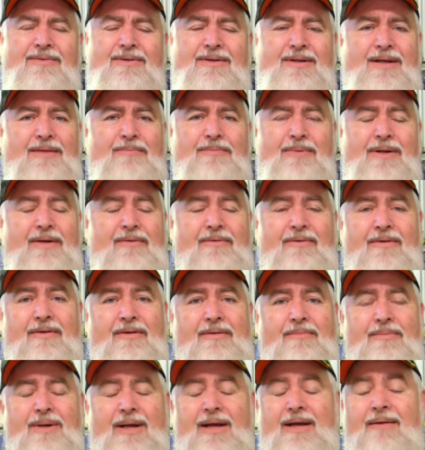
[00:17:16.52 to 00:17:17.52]
which had me
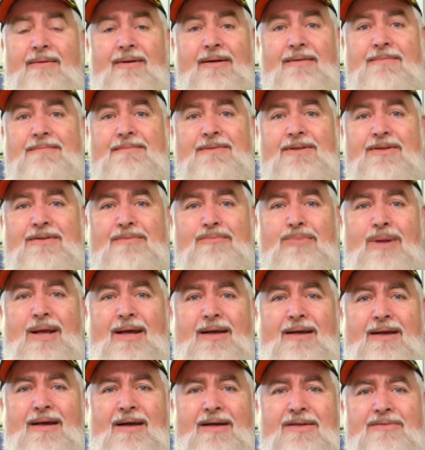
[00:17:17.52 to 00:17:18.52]
rooted. But anyway, because
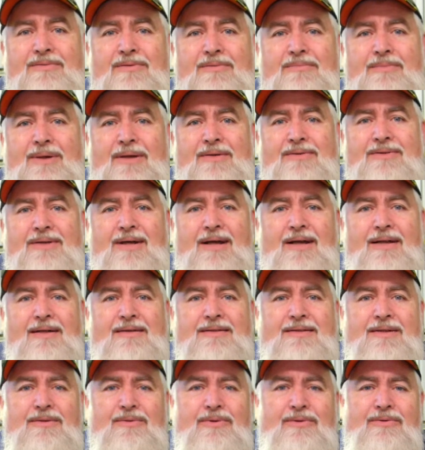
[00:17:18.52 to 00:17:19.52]
black goes with most
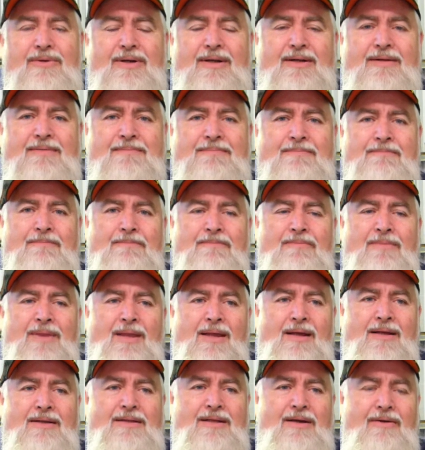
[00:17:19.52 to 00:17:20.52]
colours, you would reckon.
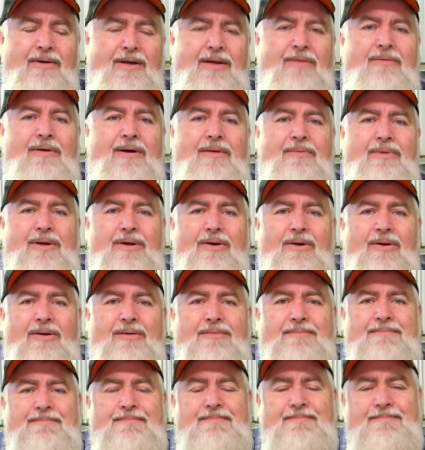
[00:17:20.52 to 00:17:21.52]
So anyway, we
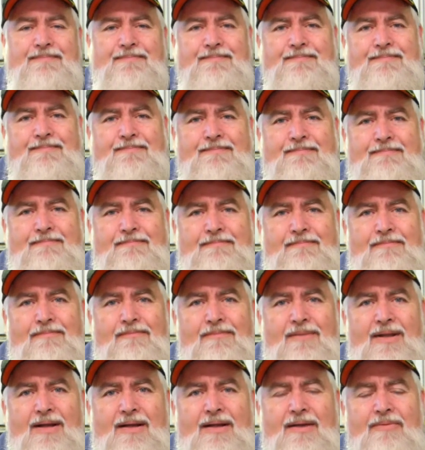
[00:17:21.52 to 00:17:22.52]
got it,
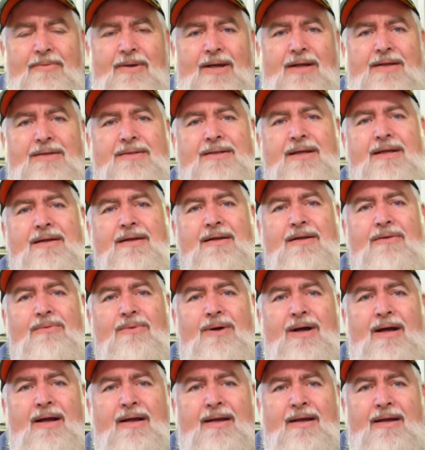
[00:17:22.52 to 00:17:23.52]
and then we had to send it
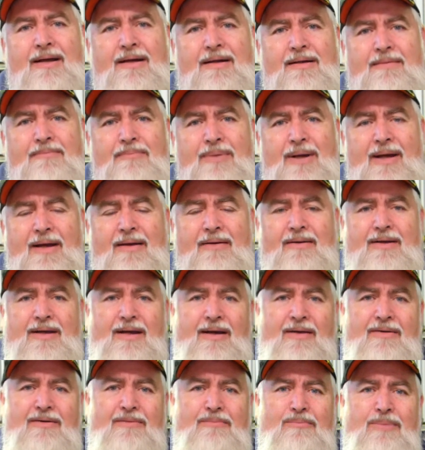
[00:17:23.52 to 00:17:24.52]
away and get it powder
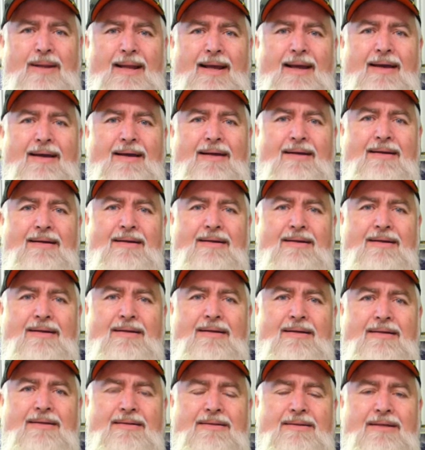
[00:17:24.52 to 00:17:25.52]
coated black.
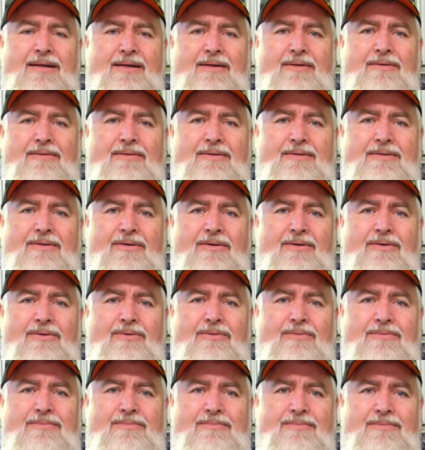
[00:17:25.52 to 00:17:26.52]
So it got
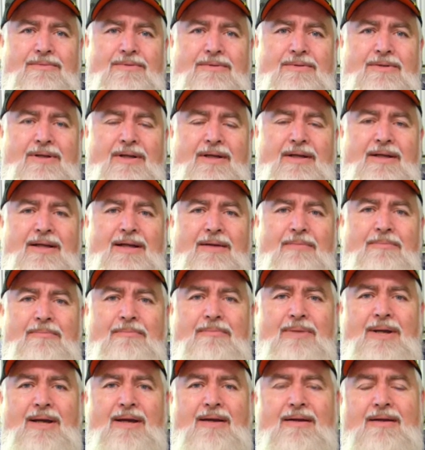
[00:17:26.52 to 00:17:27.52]
all cleaned up
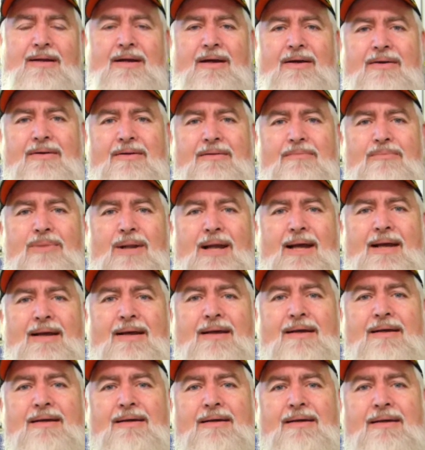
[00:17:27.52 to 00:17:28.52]
and powder coated black,
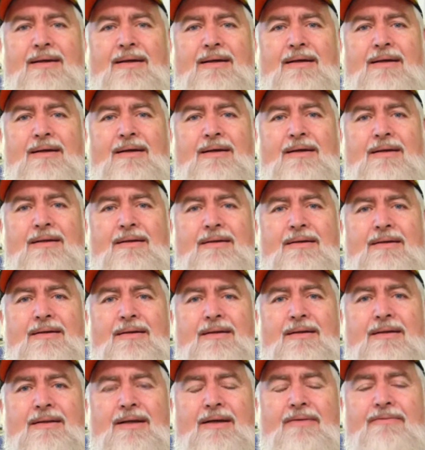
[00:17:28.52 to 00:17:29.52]
and
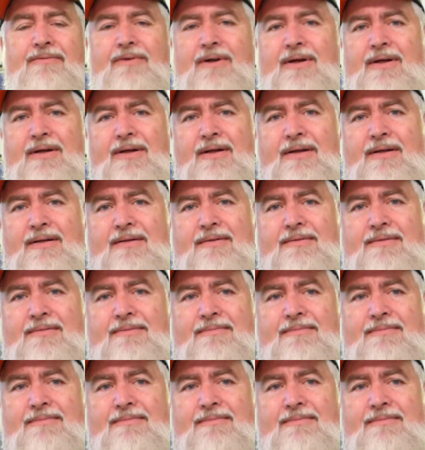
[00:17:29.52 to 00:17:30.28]
they fitted it